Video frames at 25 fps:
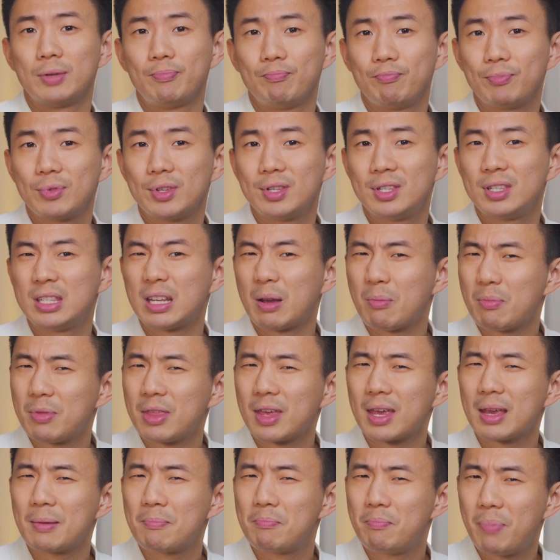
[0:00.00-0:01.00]

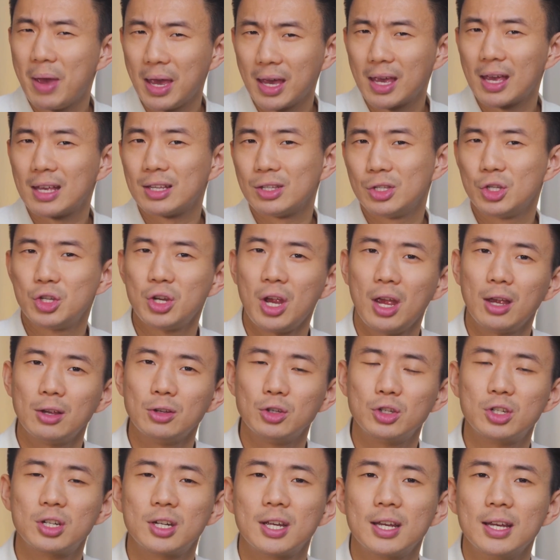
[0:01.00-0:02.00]
something big has
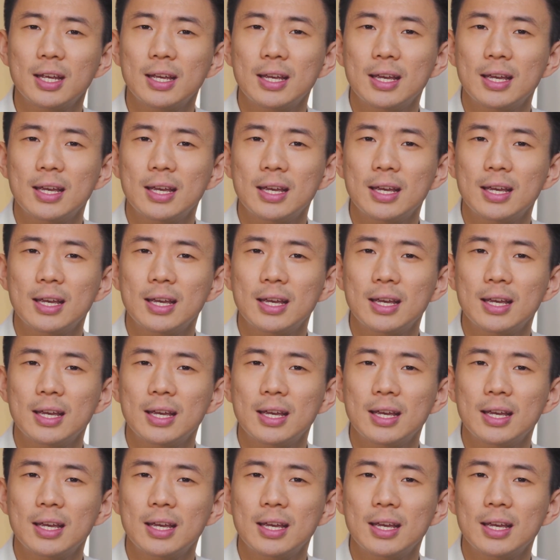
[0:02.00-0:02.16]
changed.